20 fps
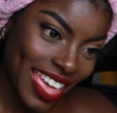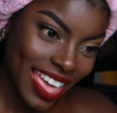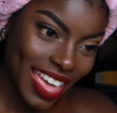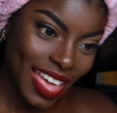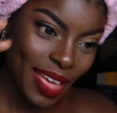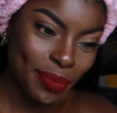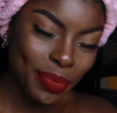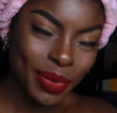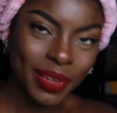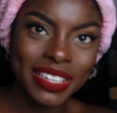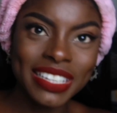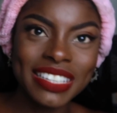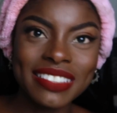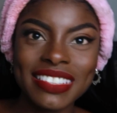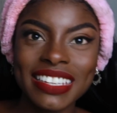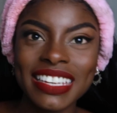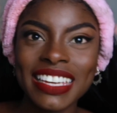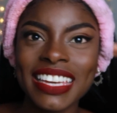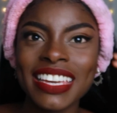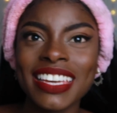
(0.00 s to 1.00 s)
hair play
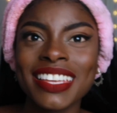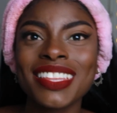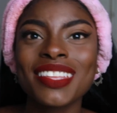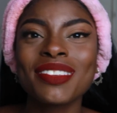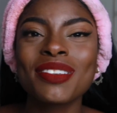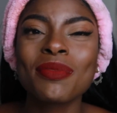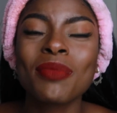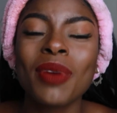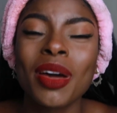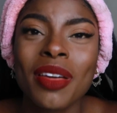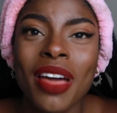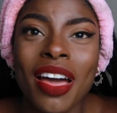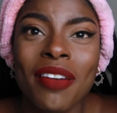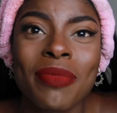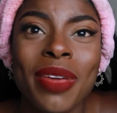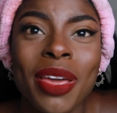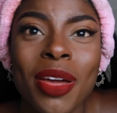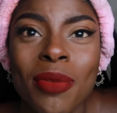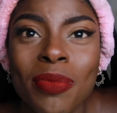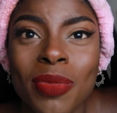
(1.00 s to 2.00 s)
thingy. It might have
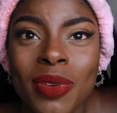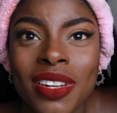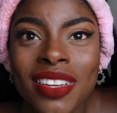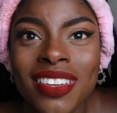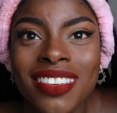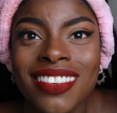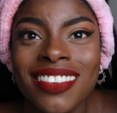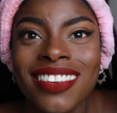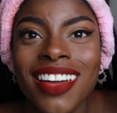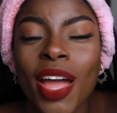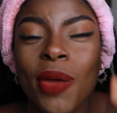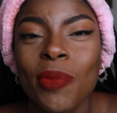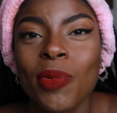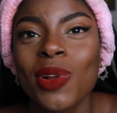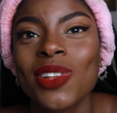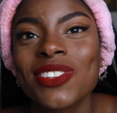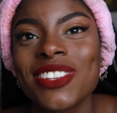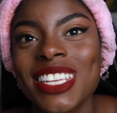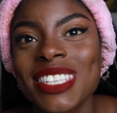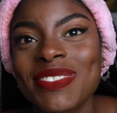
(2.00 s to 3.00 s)
makeup on it. I
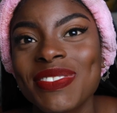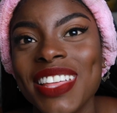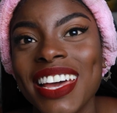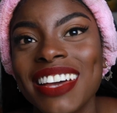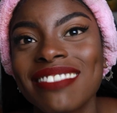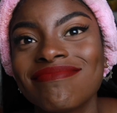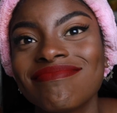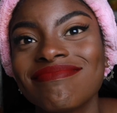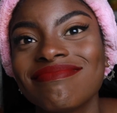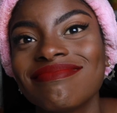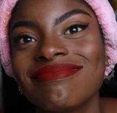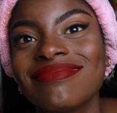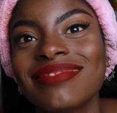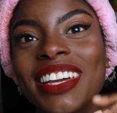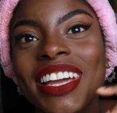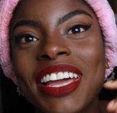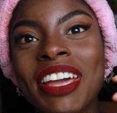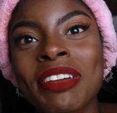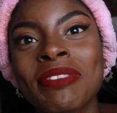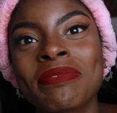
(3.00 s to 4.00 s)
apologize for that.
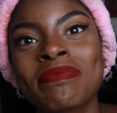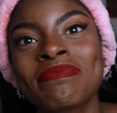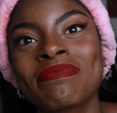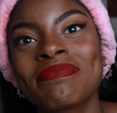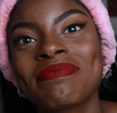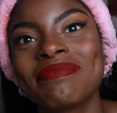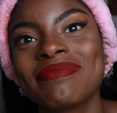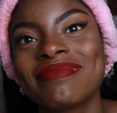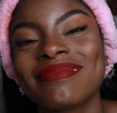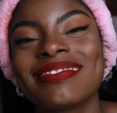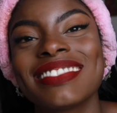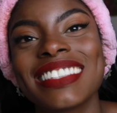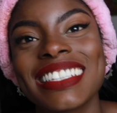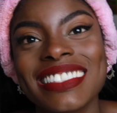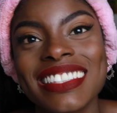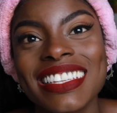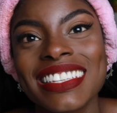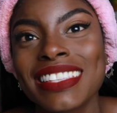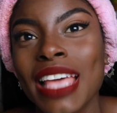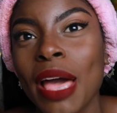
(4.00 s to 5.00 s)
Okay,
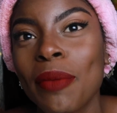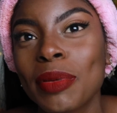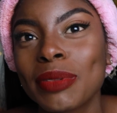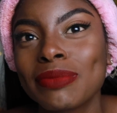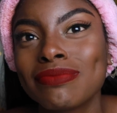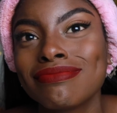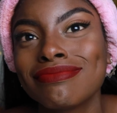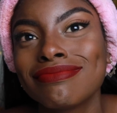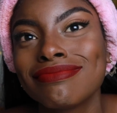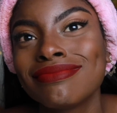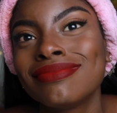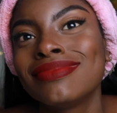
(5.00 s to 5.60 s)
these things happen.